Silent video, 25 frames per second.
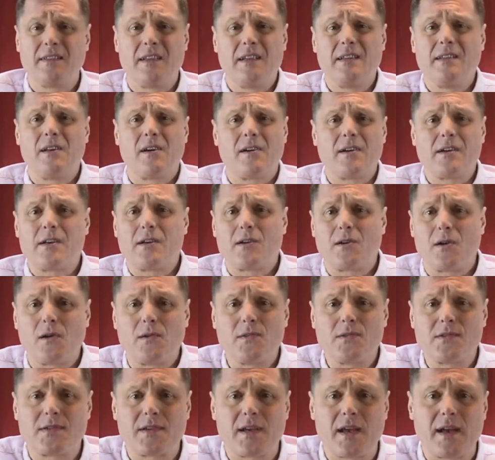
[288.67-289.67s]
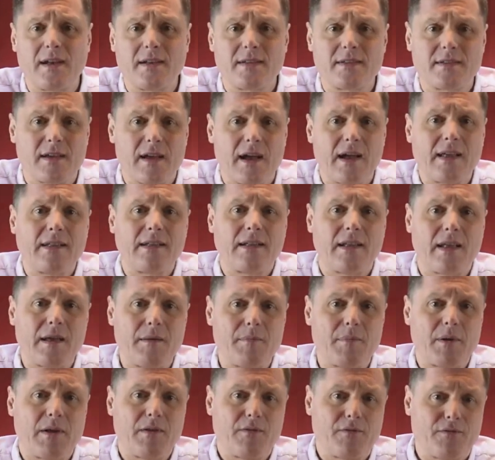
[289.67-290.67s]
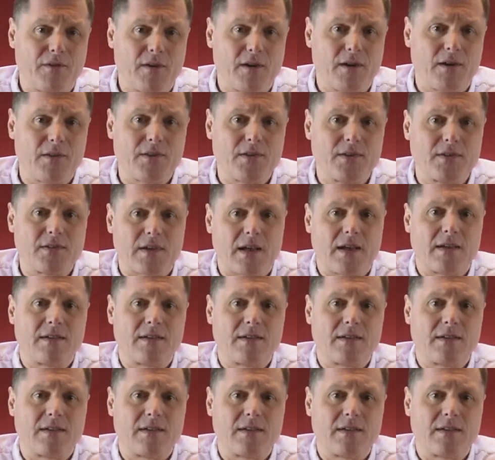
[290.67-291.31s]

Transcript: denying contact and labelling fathers